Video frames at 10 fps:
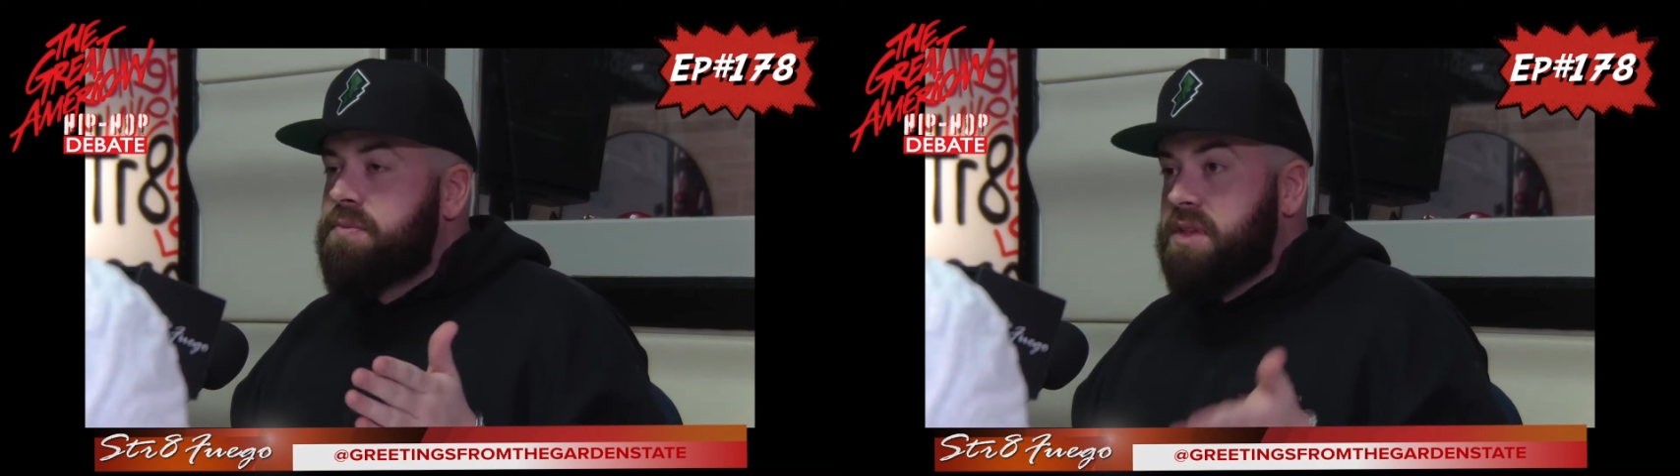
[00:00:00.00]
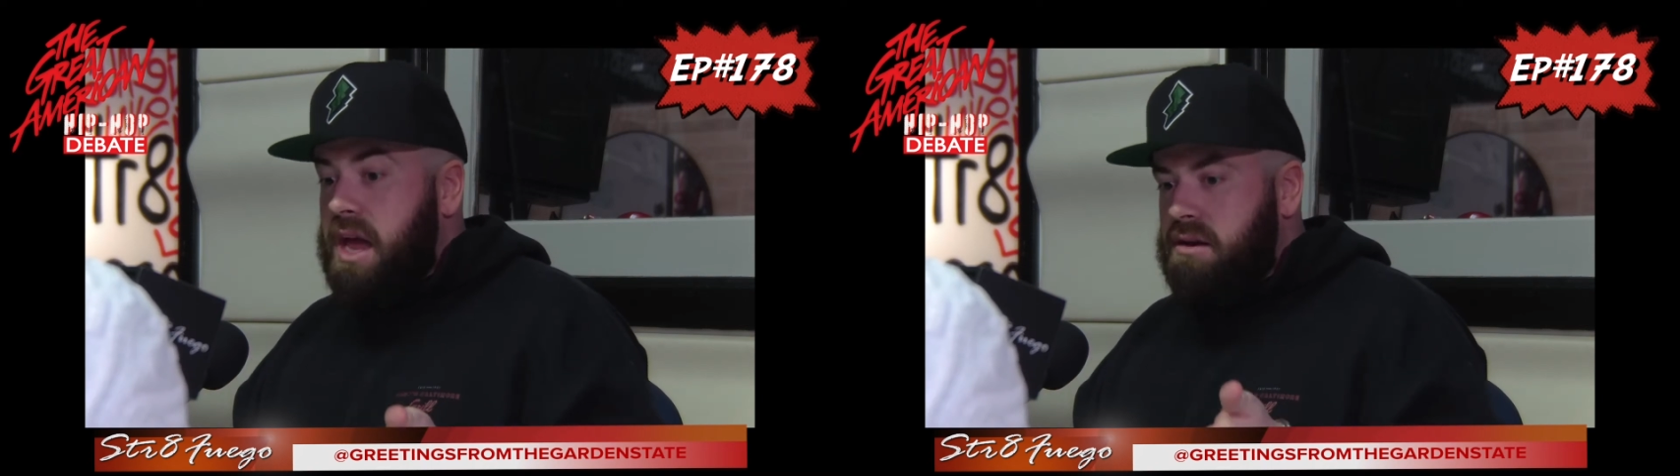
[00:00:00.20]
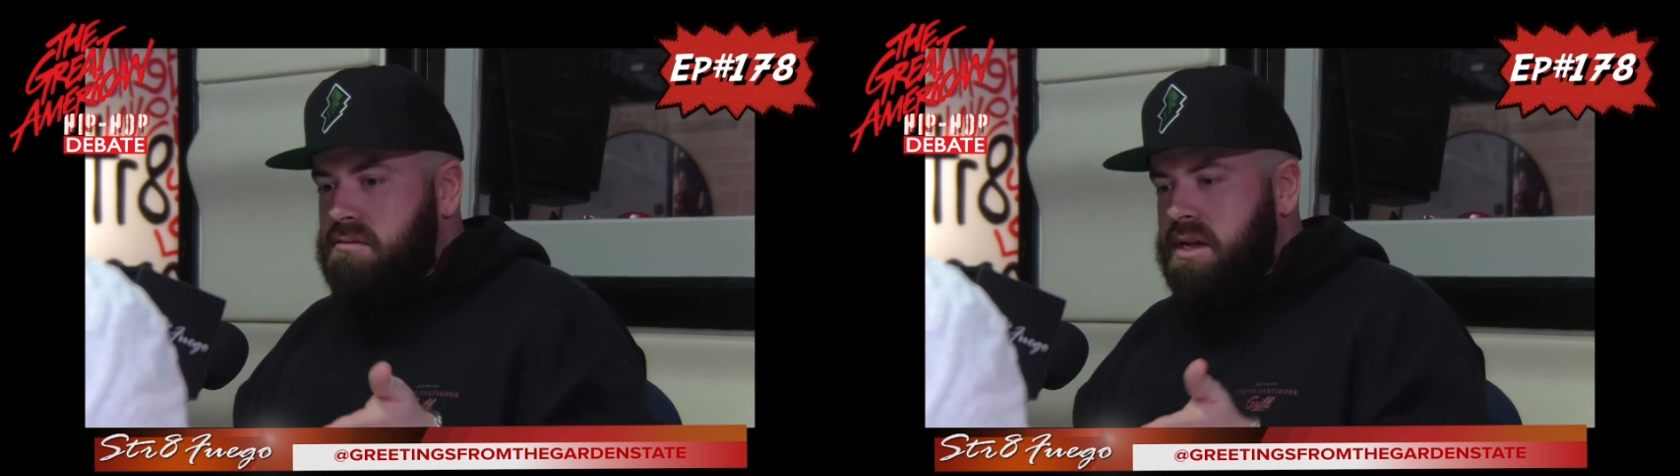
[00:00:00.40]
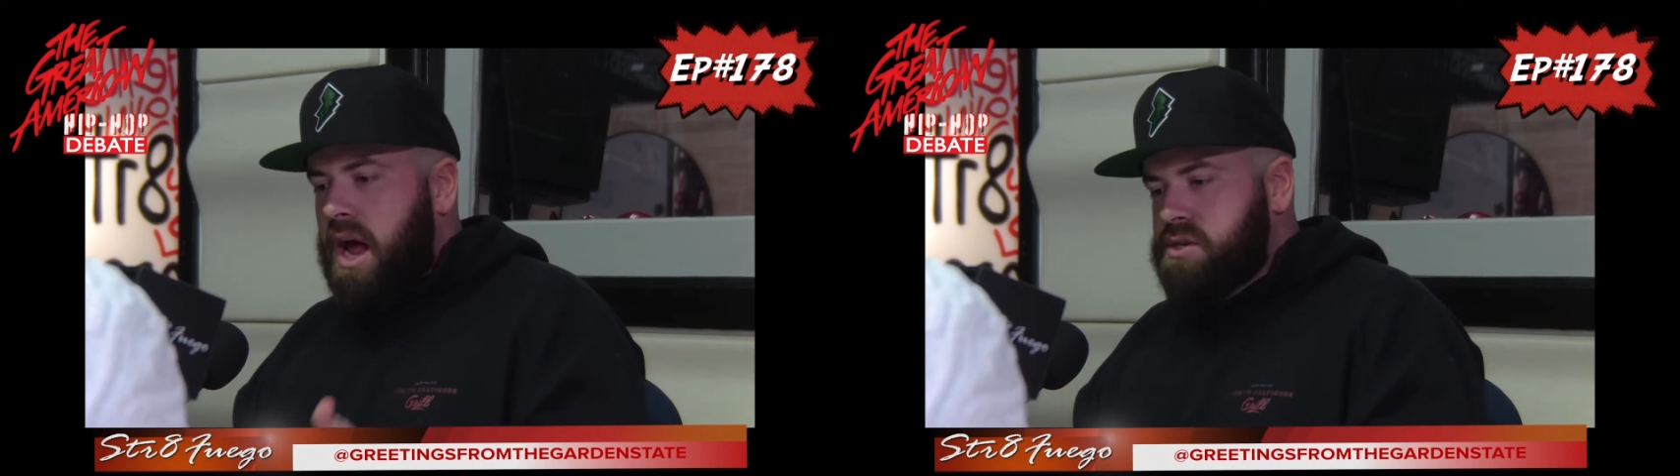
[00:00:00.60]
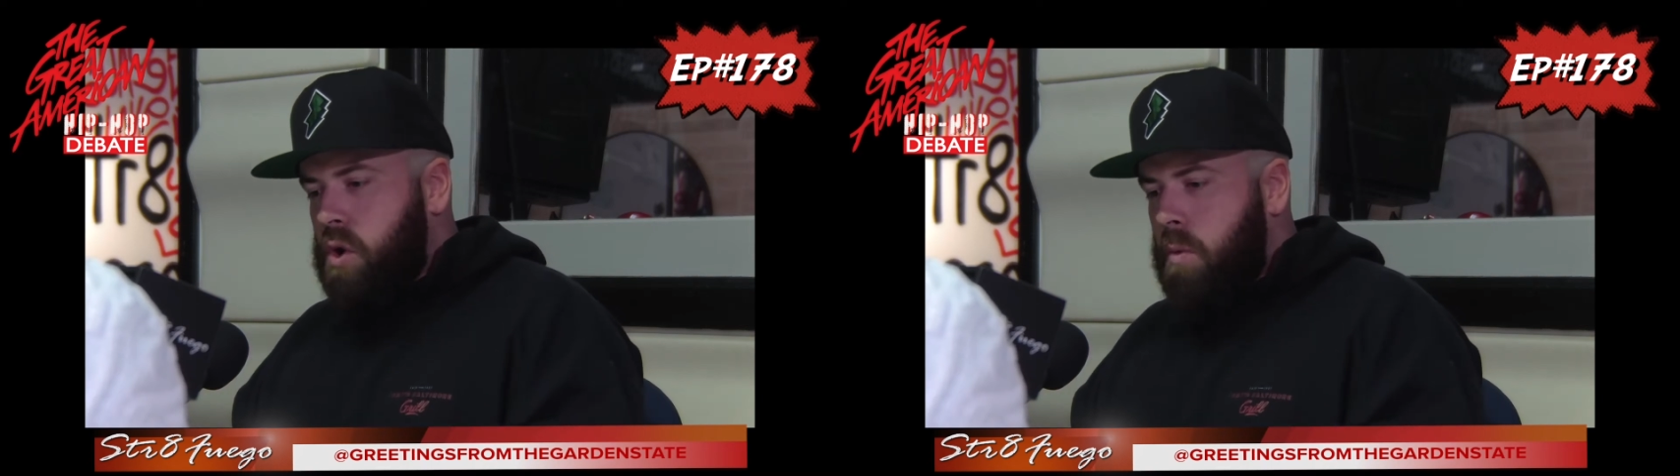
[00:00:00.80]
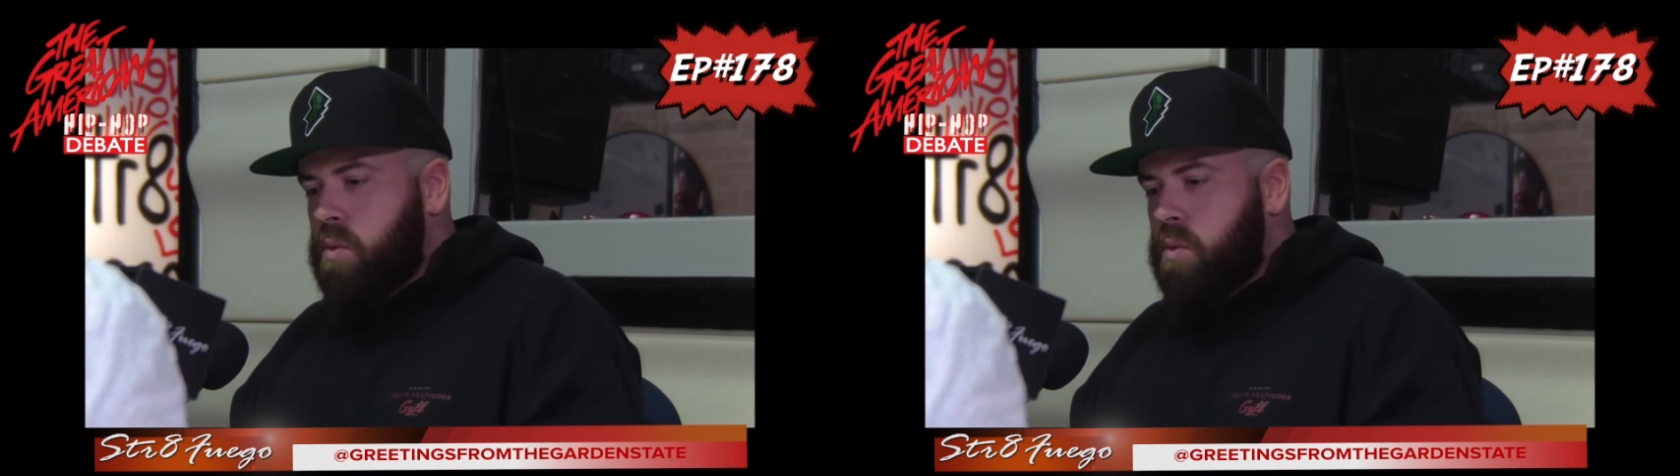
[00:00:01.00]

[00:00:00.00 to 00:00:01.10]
Then in October,